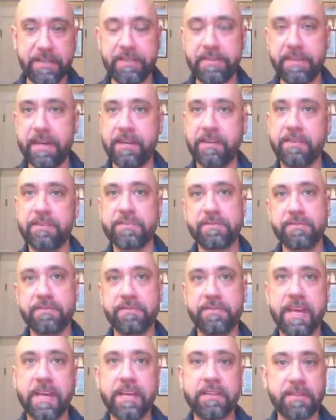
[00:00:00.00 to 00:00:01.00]
And that a sort
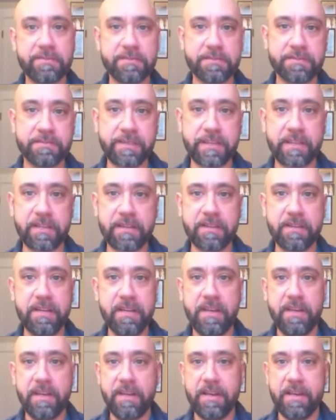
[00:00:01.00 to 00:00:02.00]
of gay love affair
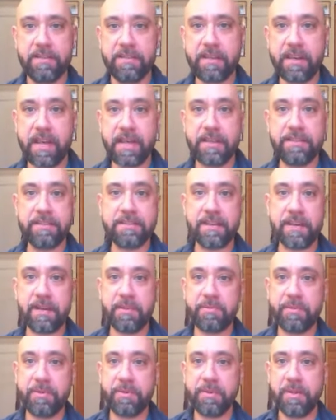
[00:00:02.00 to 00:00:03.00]
that ends
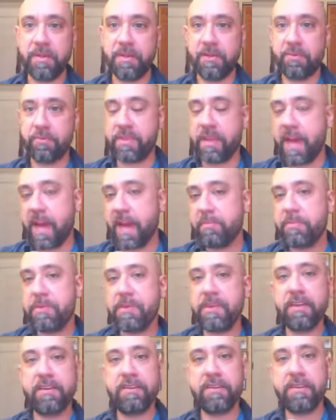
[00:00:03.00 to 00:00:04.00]
up with a
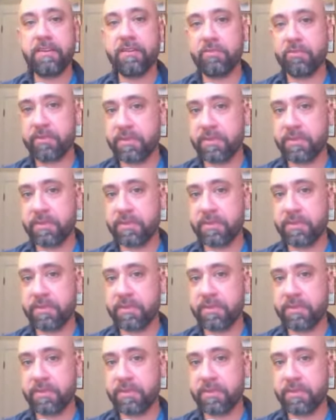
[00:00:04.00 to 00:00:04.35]
happy ending or with the